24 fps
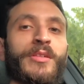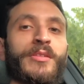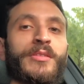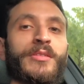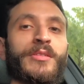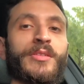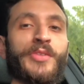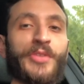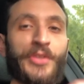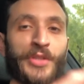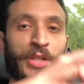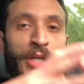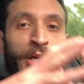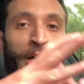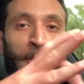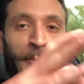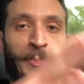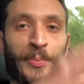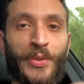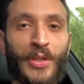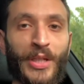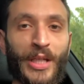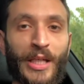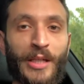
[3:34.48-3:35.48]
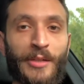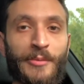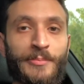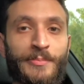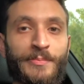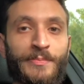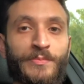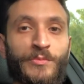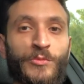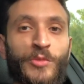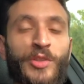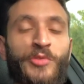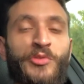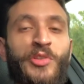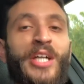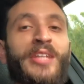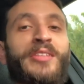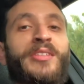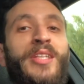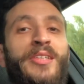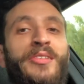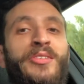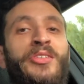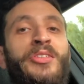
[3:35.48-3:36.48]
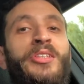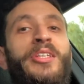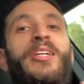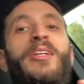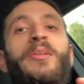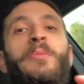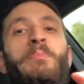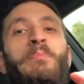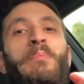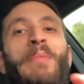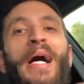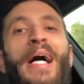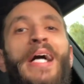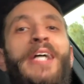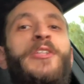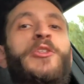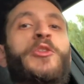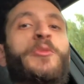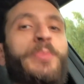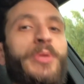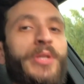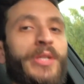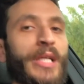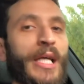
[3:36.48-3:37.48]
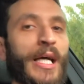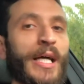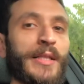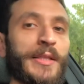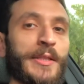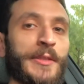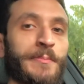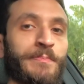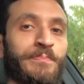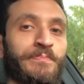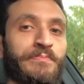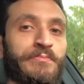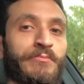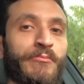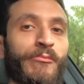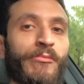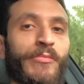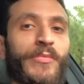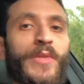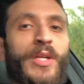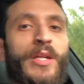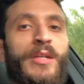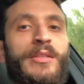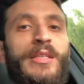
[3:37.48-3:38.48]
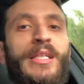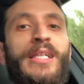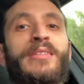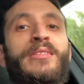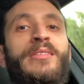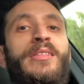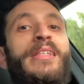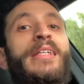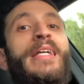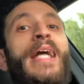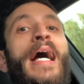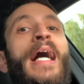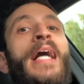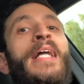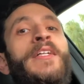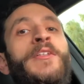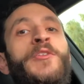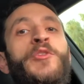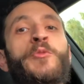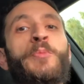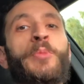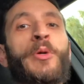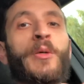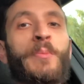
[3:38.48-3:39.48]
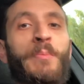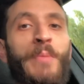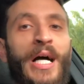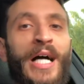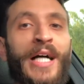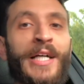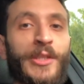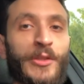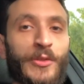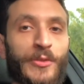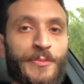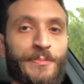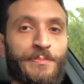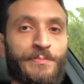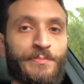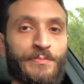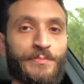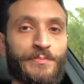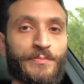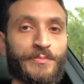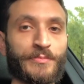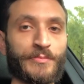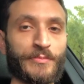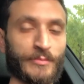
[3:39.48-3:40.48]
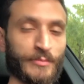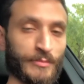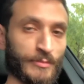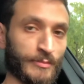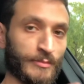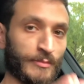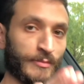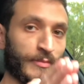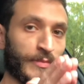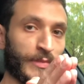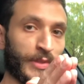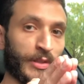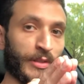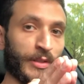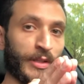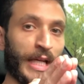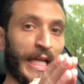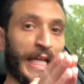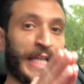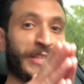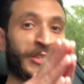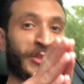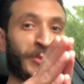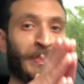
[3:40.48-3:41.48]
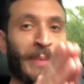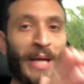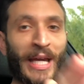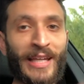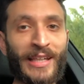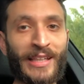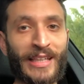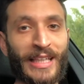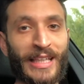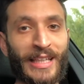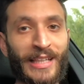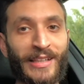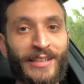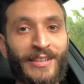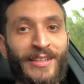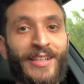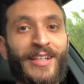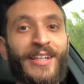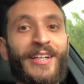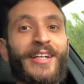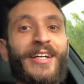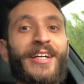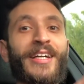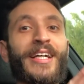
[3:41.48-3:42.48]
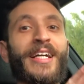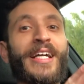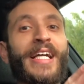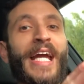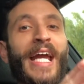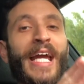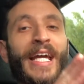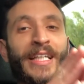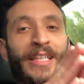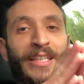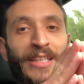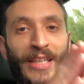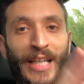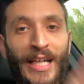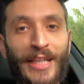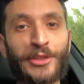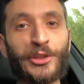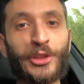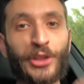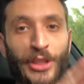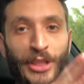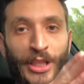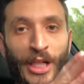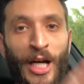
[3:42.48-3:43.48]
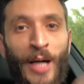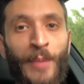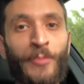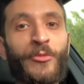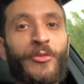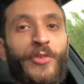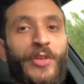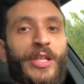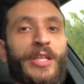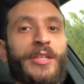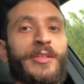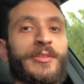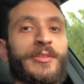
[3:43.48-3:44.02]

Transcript: the company that doesn't get miles per gallon, gets gallons per mile, is making an electric Humvee